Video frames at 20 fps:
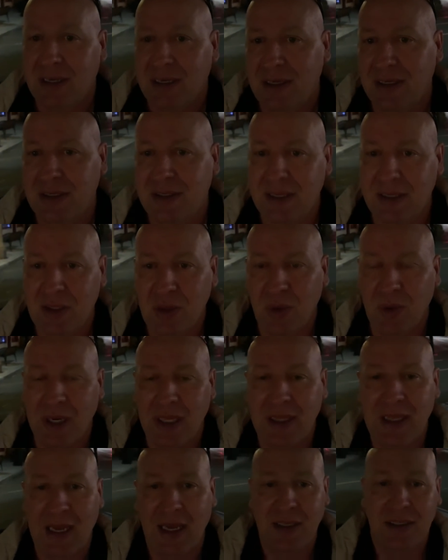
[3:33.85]
to see
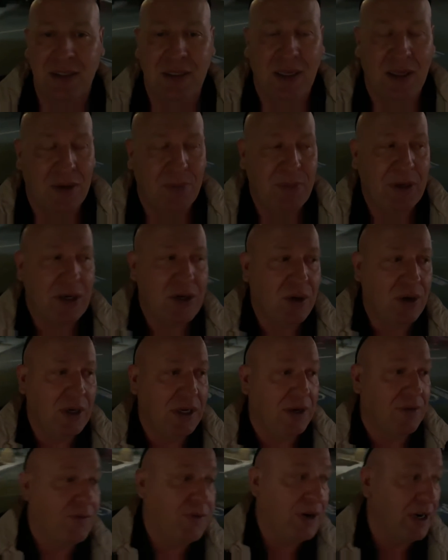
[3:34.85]
$20,000 Bitcoin
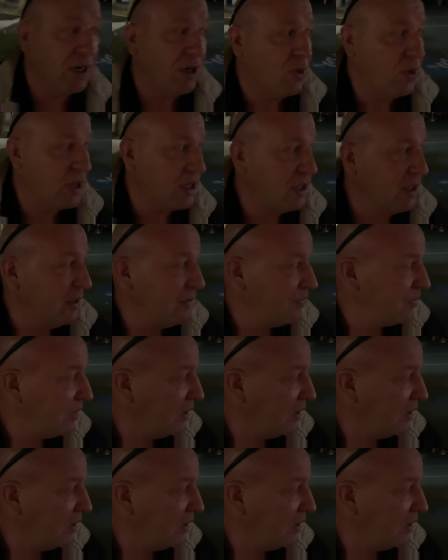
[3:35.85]
here very quickly.